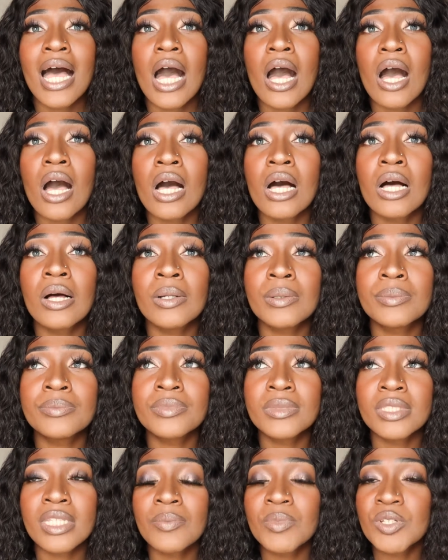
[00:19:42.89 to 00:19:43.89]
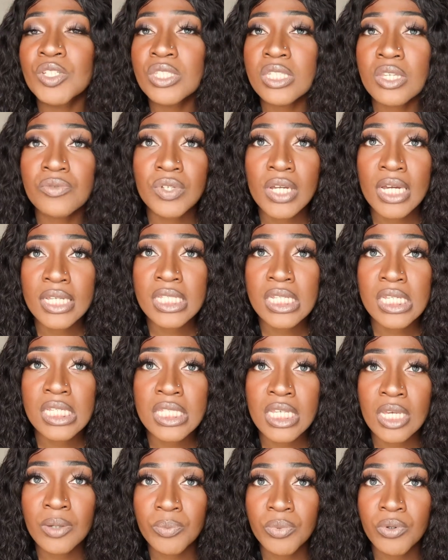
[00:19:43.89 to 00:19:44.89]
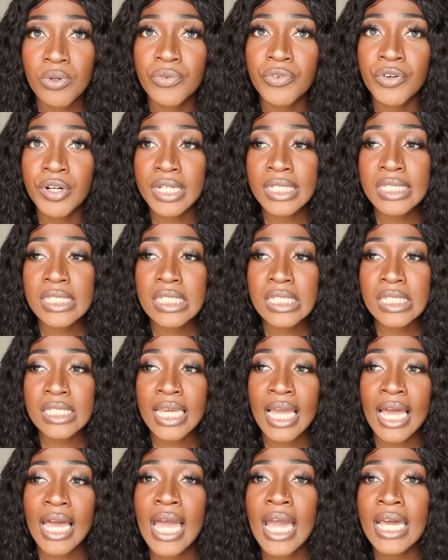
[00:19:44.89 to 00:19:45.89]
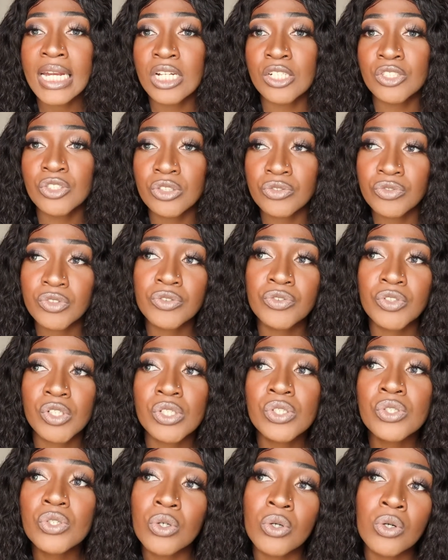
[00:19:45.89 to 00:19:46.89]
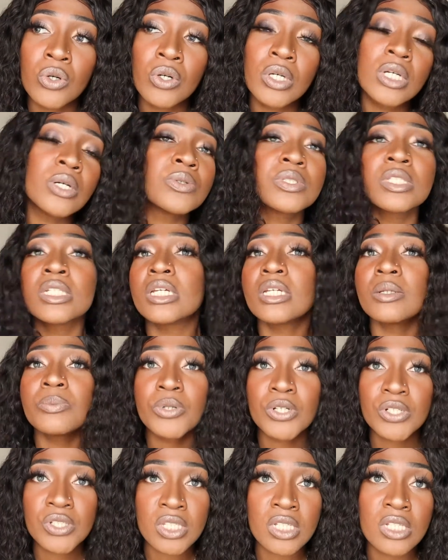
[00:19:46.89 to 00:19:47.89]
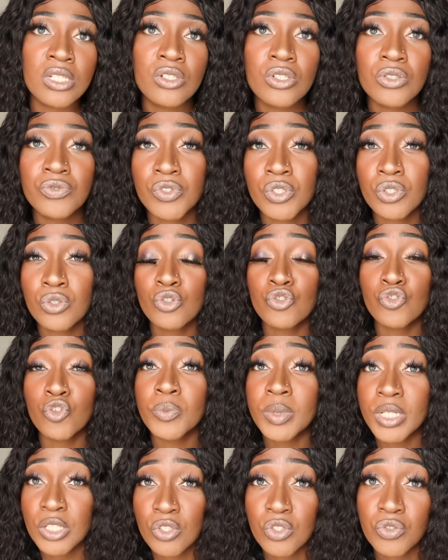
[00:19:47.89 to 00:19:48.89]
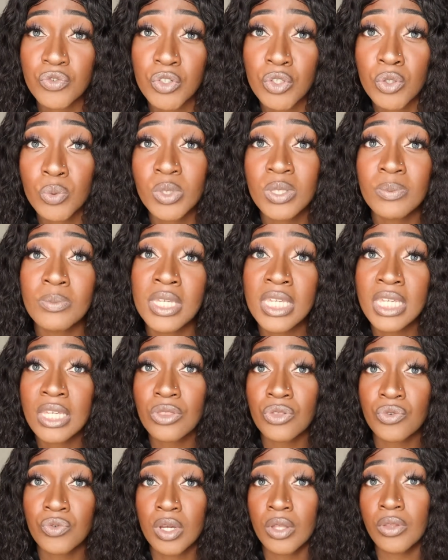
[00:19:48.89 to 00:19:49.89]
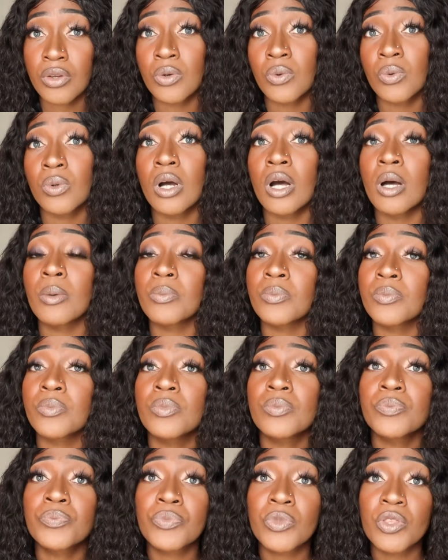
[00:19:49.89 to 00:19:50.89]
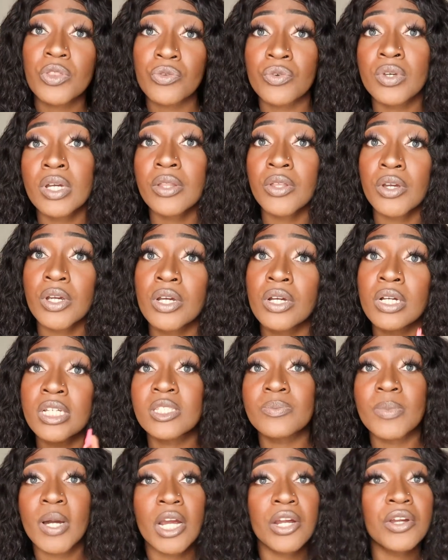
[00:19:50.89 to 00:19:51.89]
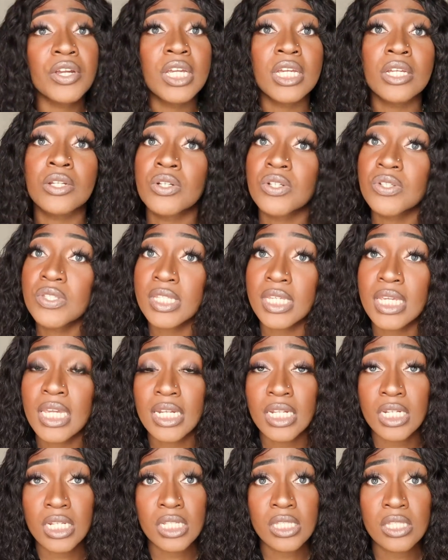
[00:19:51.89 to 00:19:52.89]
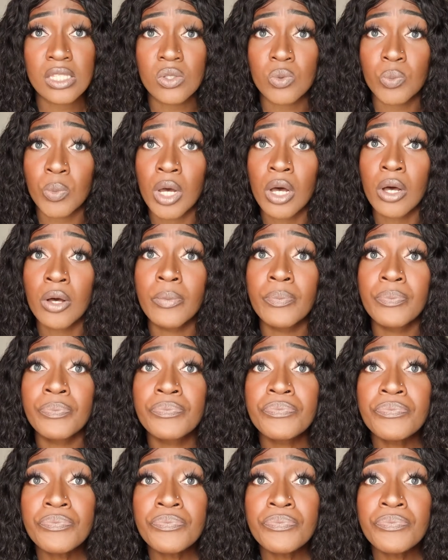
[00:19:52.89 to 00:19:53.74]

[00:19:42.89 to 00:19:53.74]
Let me just give you guys an example. For instance, like, I had an interview for a school. It was an in-person interview, group interview with me and three other aspiring nursing candidates as well.